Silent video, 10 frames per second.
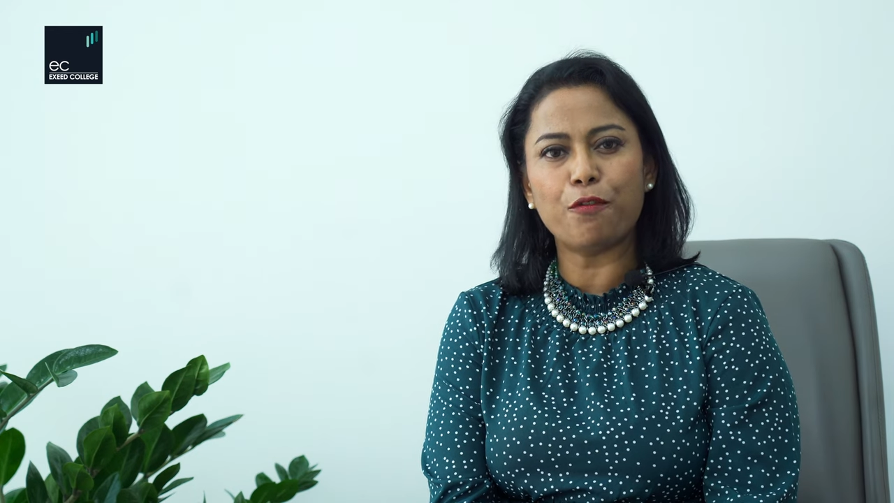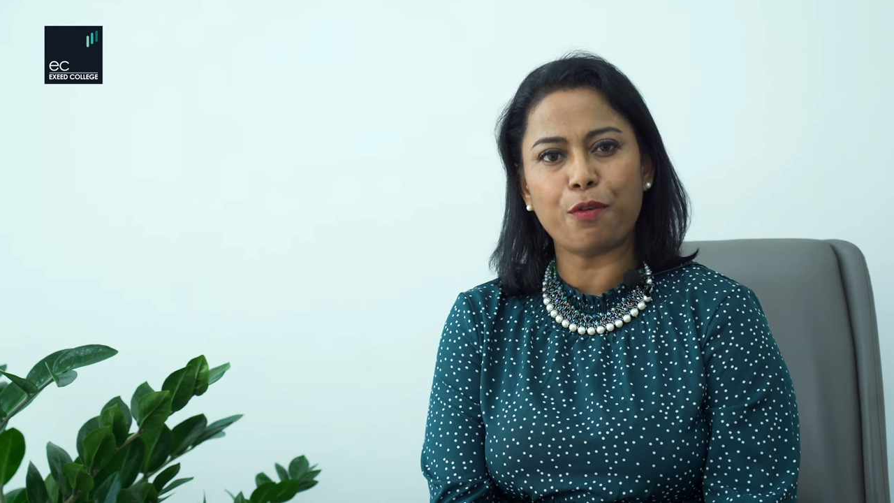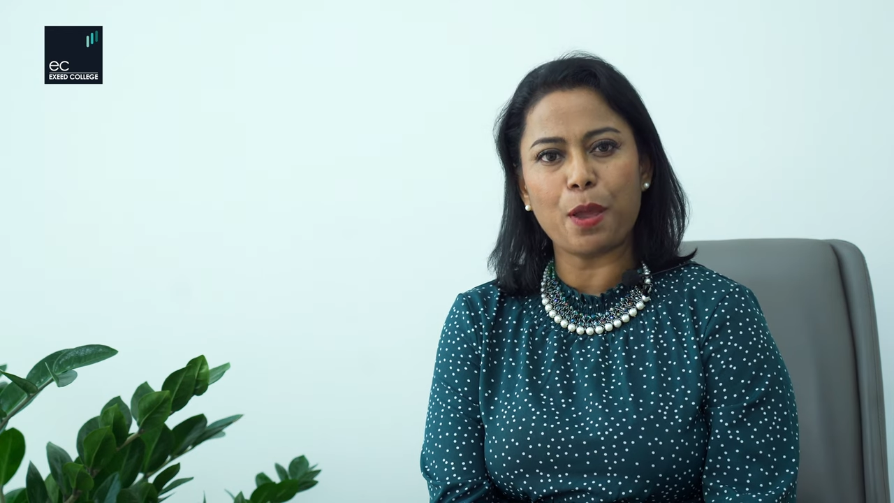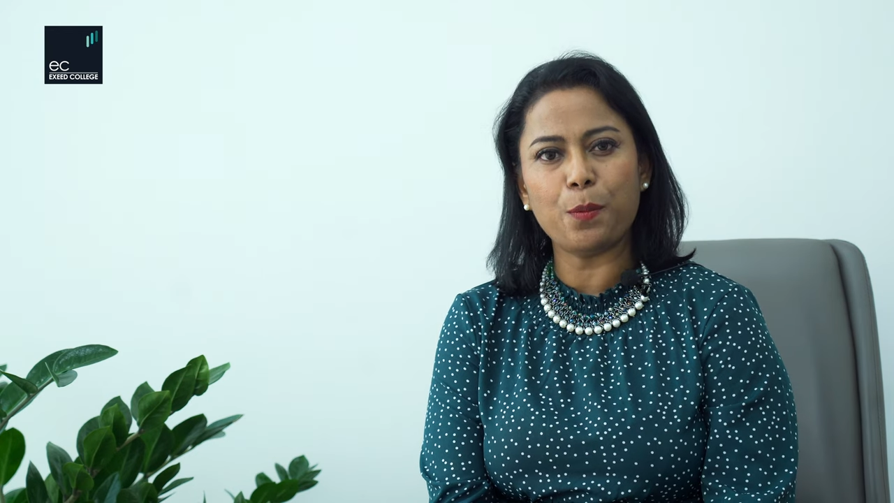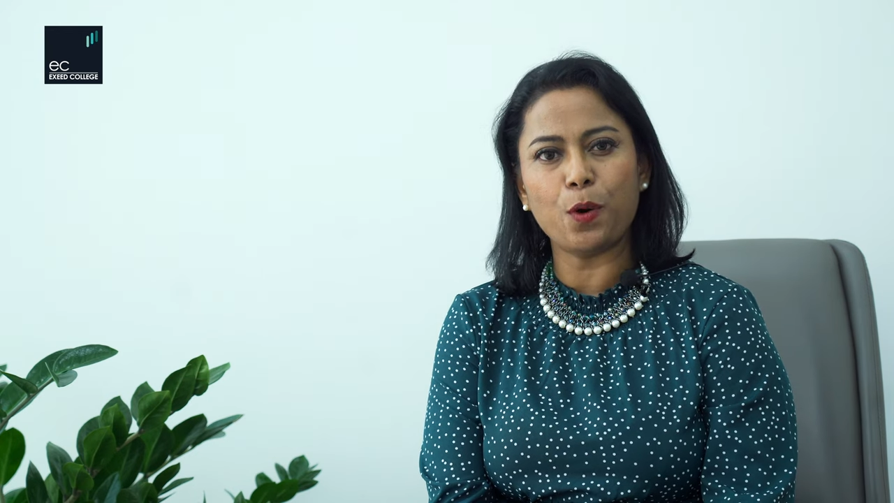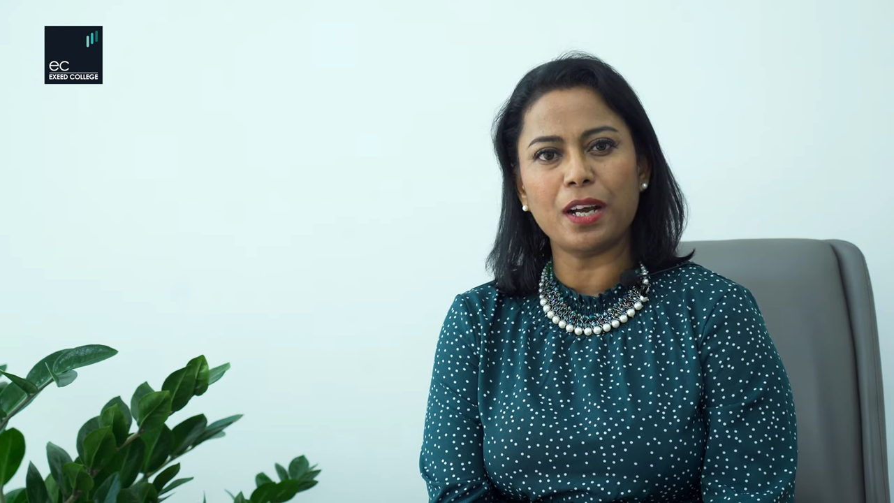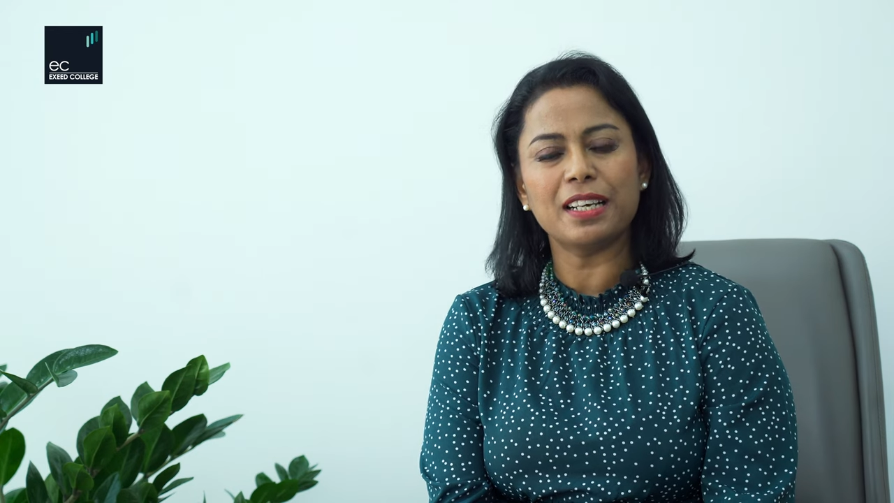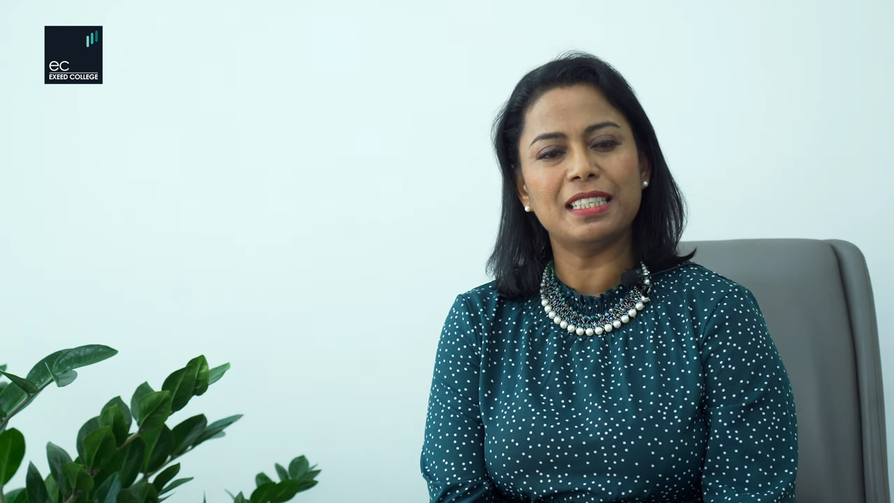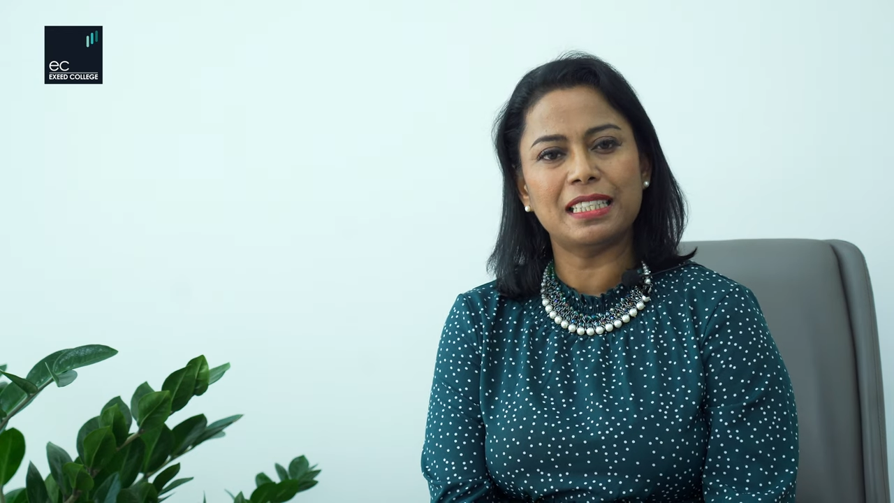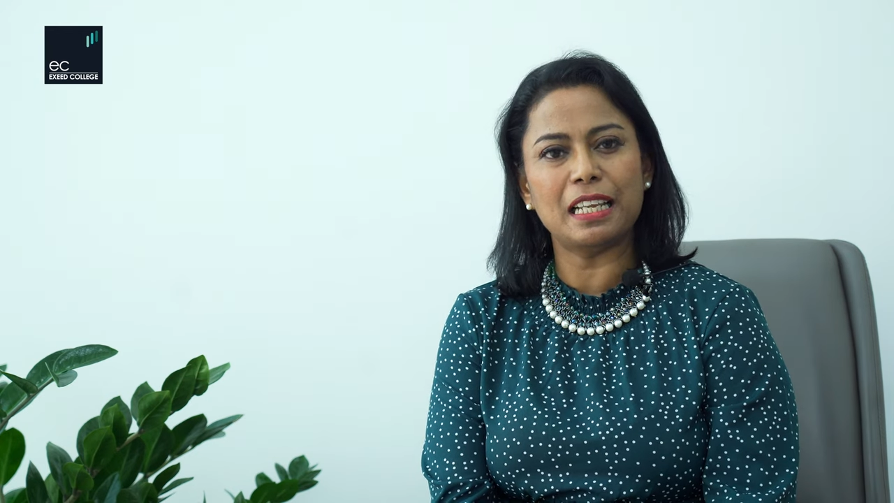Framework
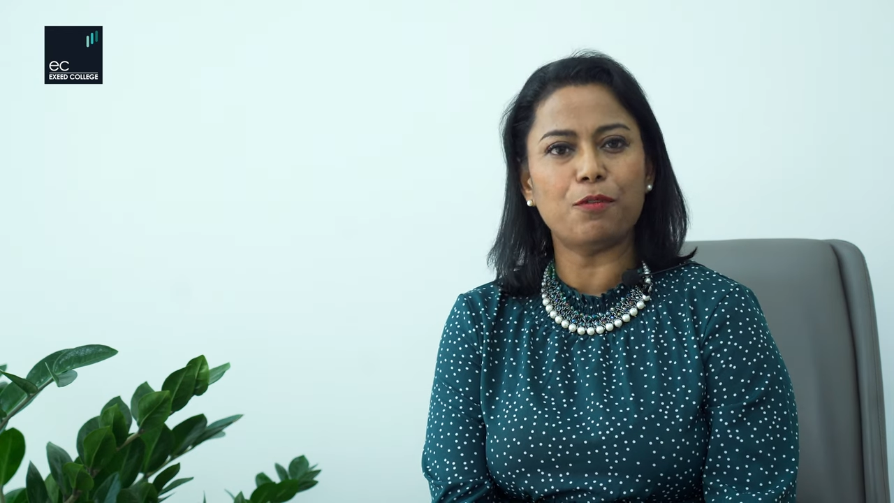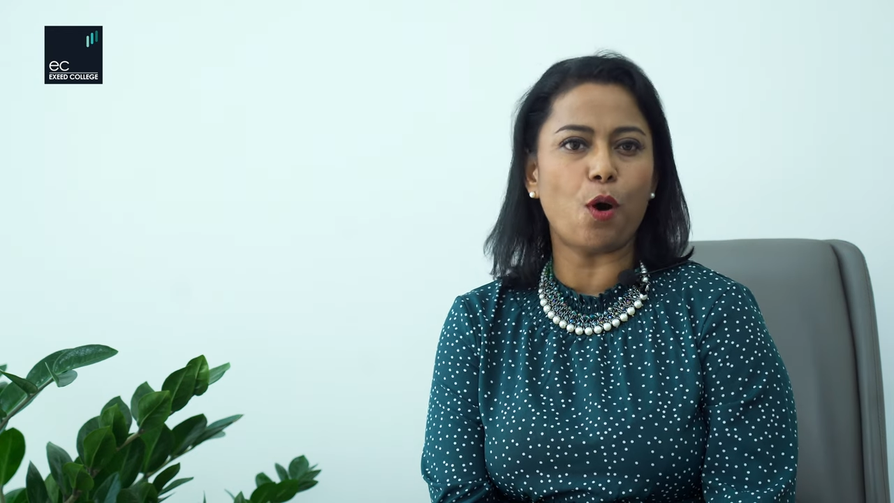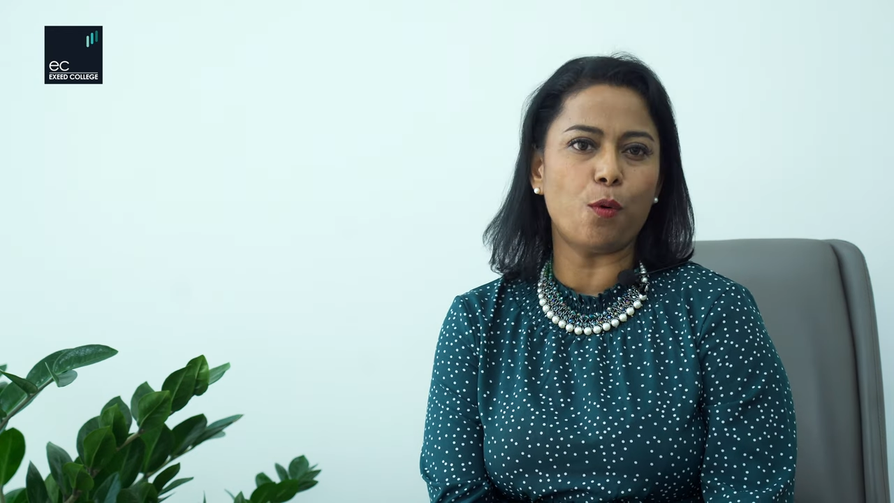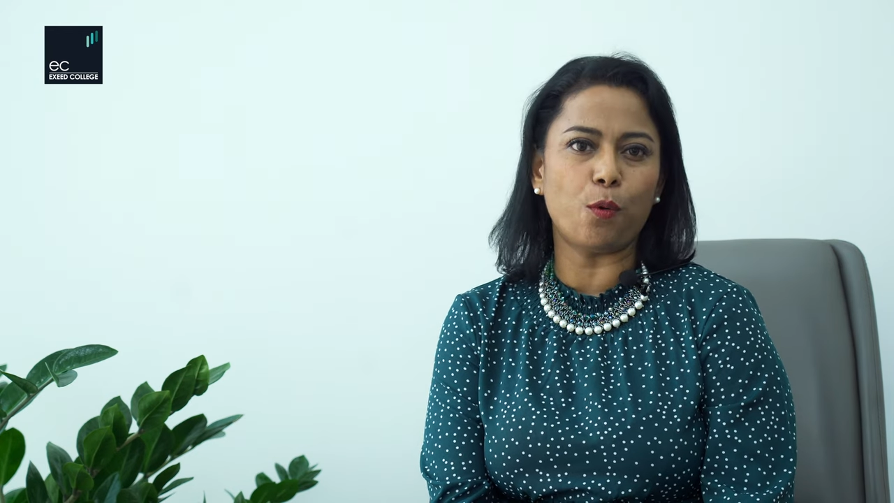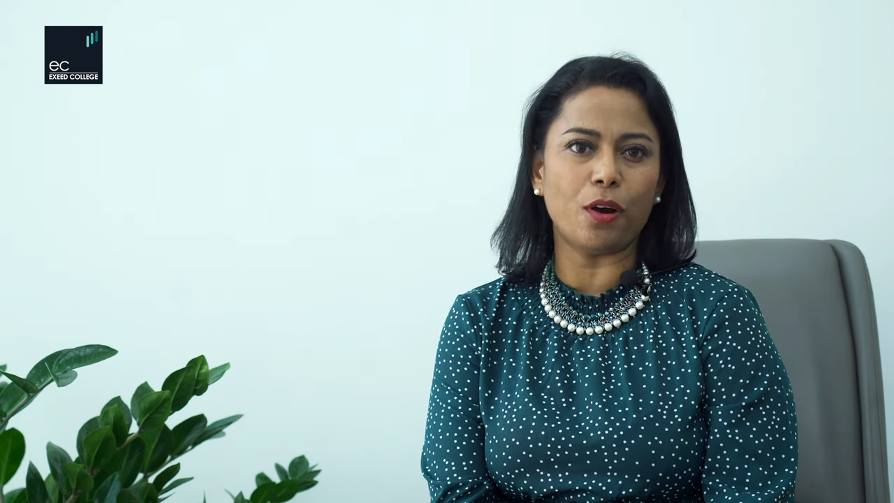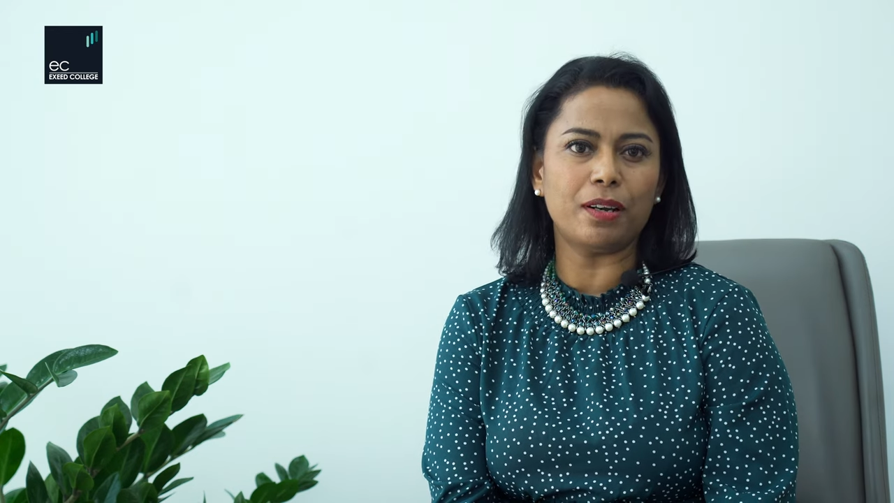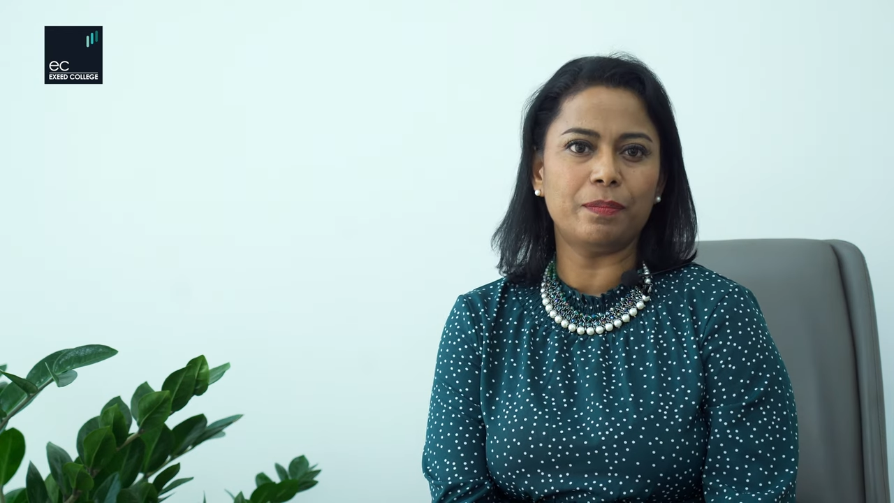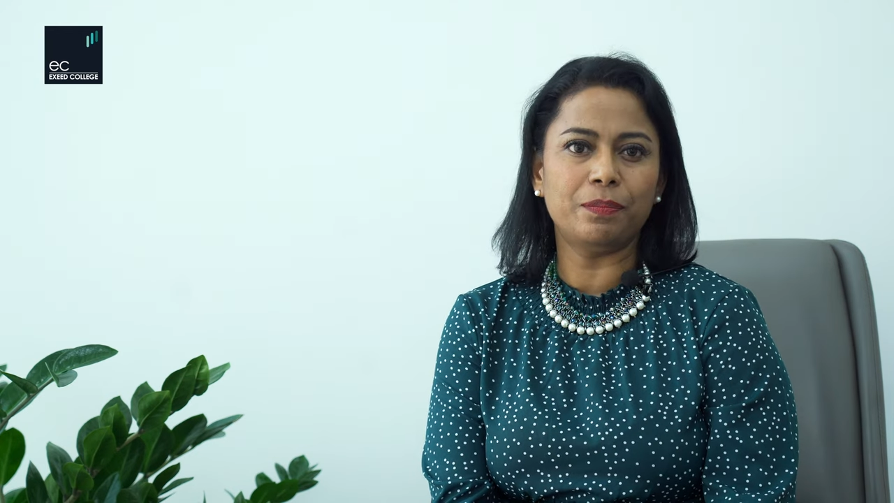Silver Award.